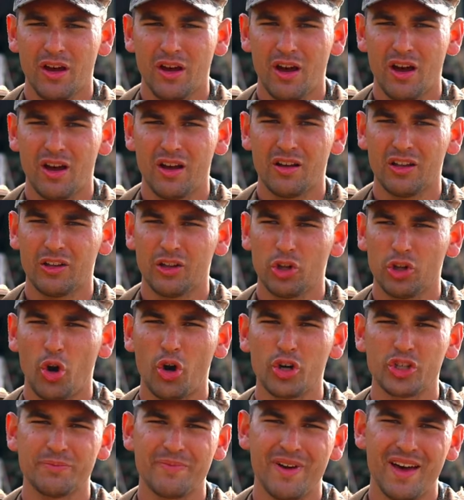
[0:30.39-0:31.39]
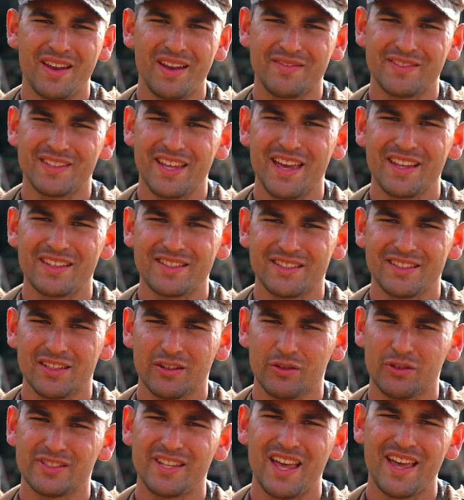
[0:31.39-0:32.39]
uh, a large amount of tent
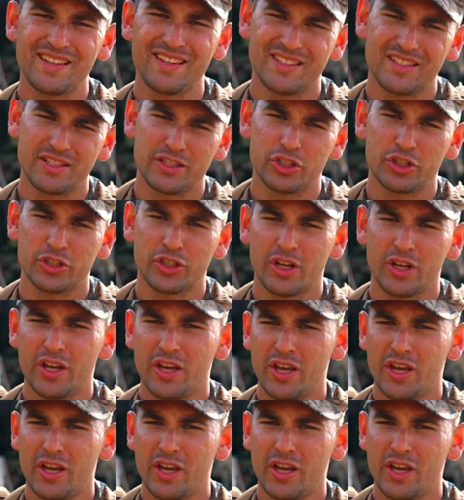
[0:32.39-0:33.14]
or tentage.